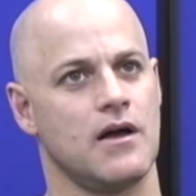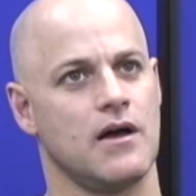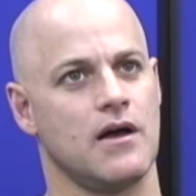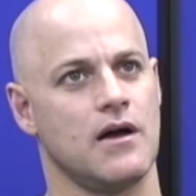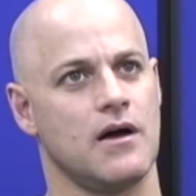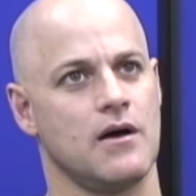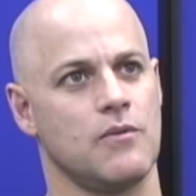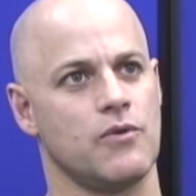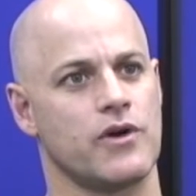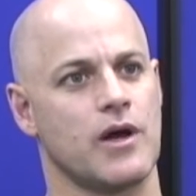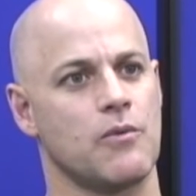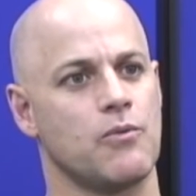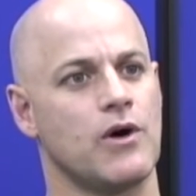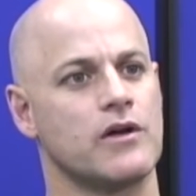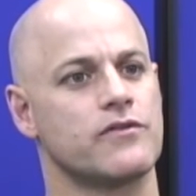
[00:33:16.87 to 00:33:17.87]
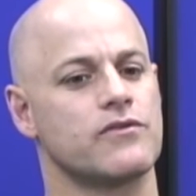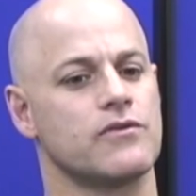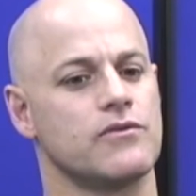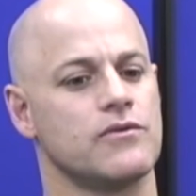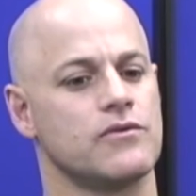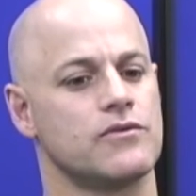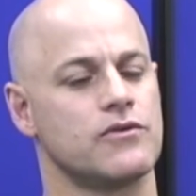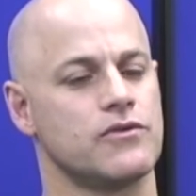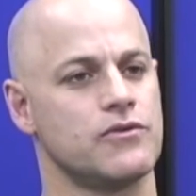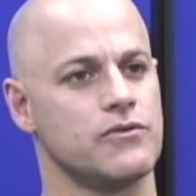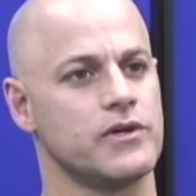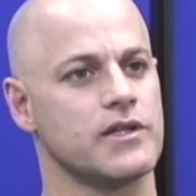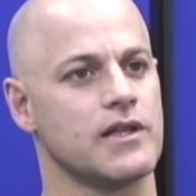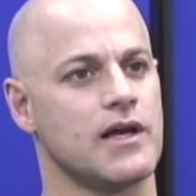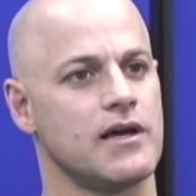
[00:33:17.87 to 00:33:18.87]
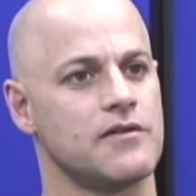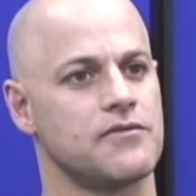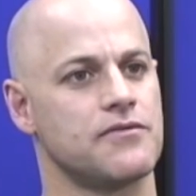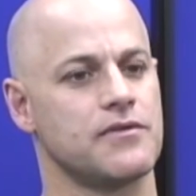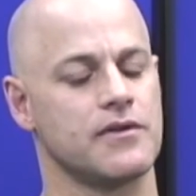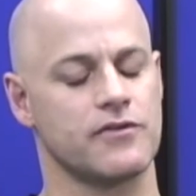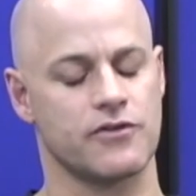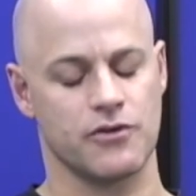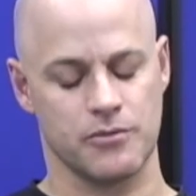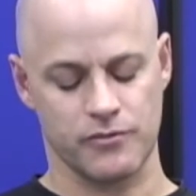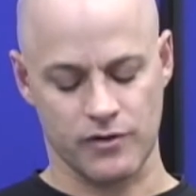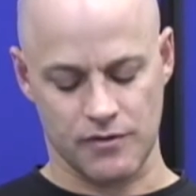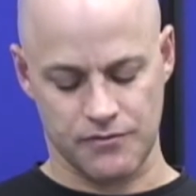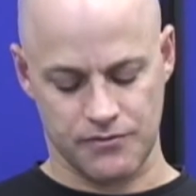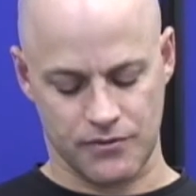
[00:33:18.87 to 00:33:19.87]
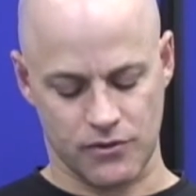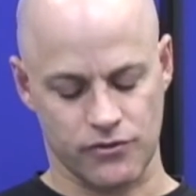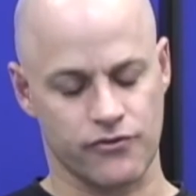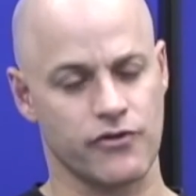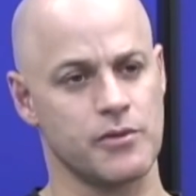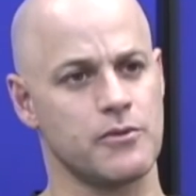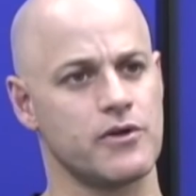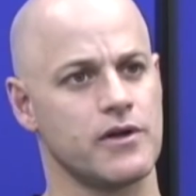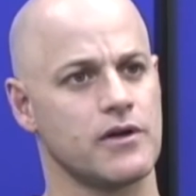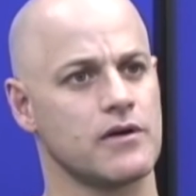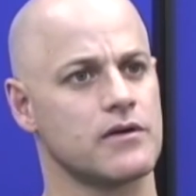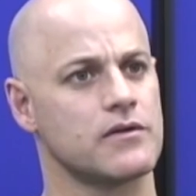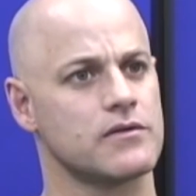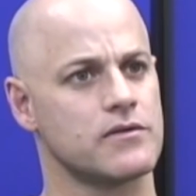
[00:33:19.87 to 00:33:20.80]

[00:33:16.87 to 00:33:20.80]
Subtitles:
what I want to do in life in terms of contributing